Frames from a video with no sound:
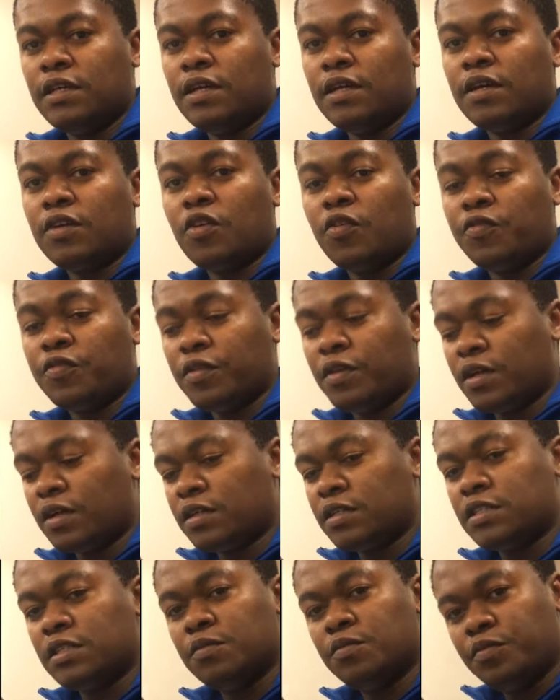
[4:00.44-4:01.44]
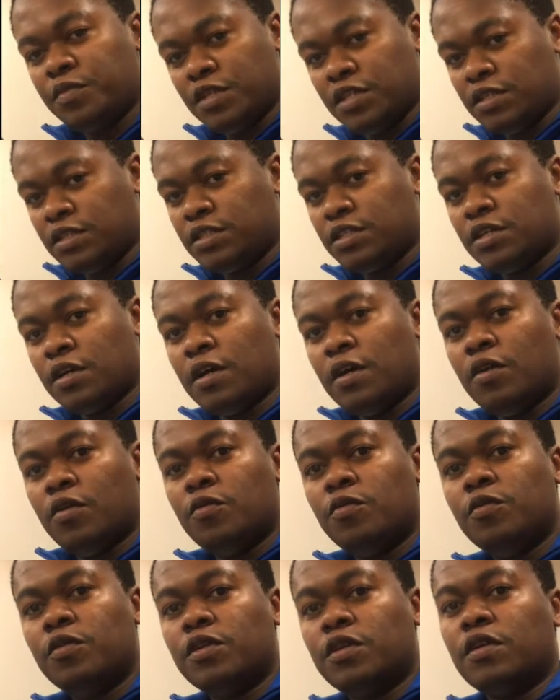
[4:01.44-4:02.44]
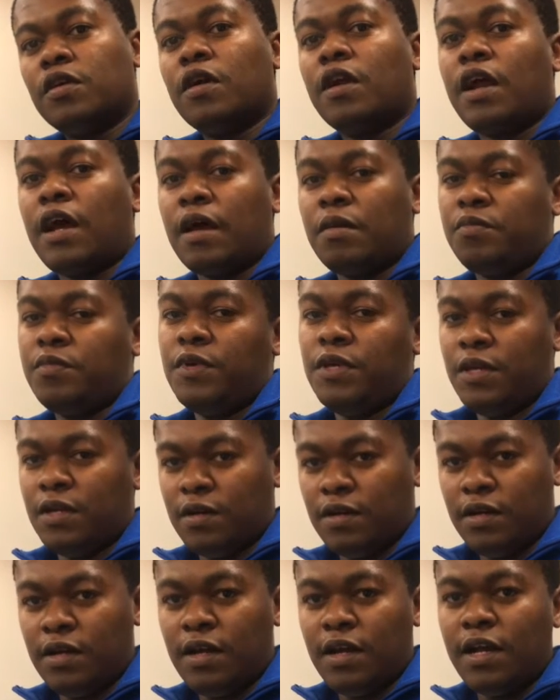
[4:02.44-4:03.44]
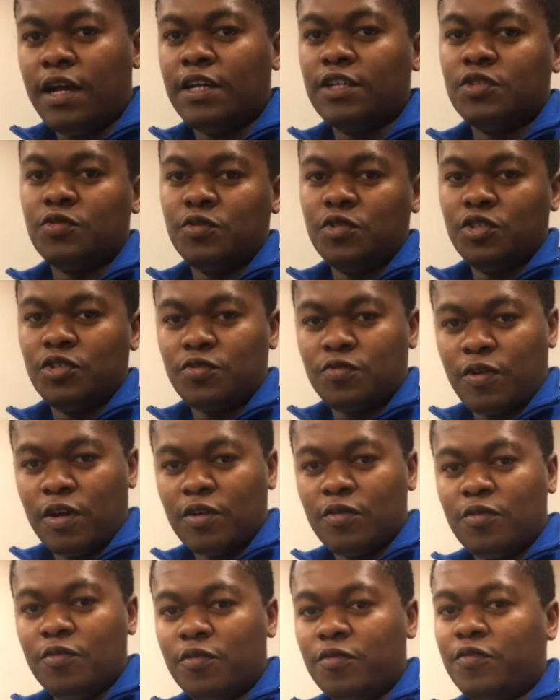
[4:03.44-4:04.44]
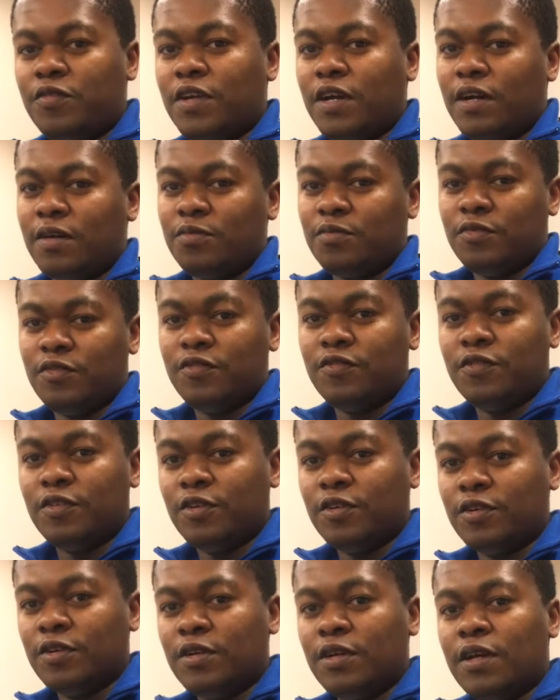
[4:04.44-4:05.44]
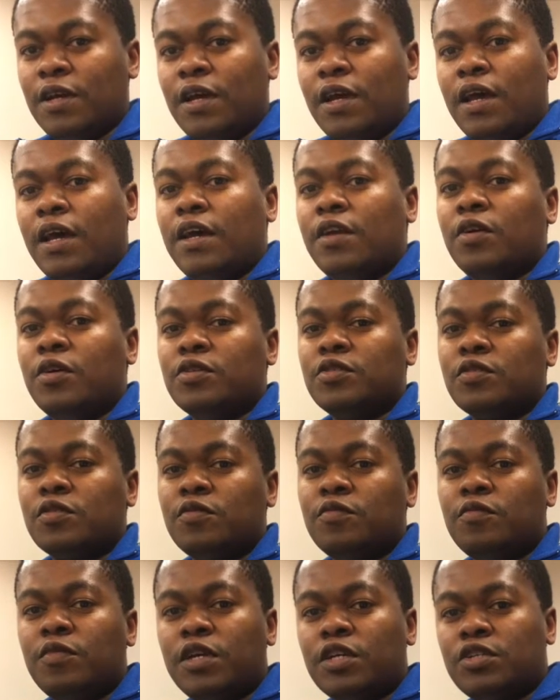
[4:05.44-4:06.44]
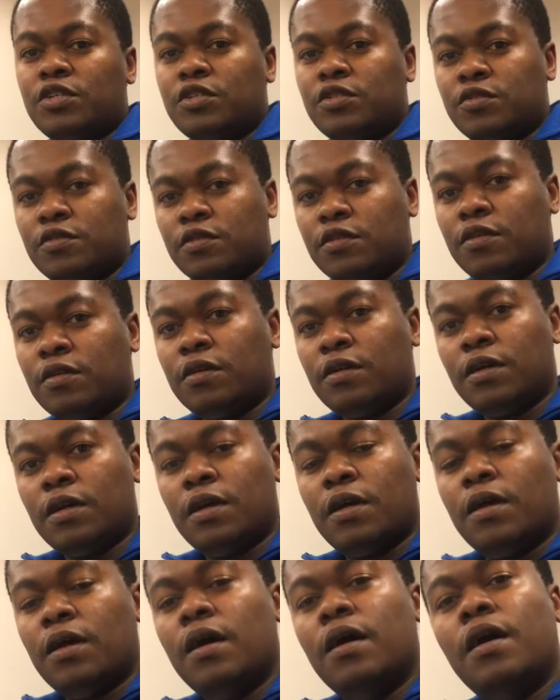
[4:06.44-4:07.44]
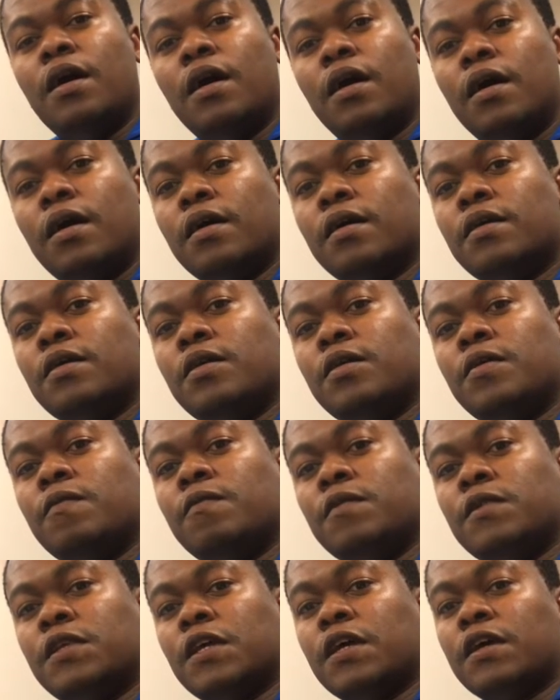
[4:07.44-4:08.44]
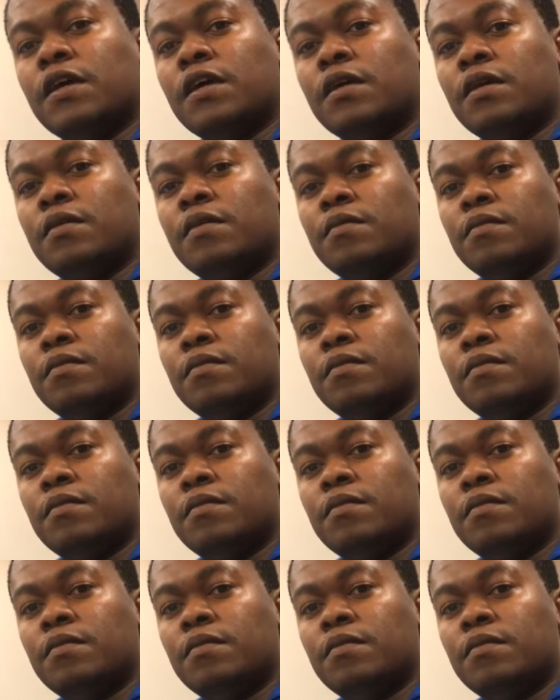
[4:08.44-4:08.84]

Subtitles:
the configuration page will not appear, as we struggled with that before. And also make sure the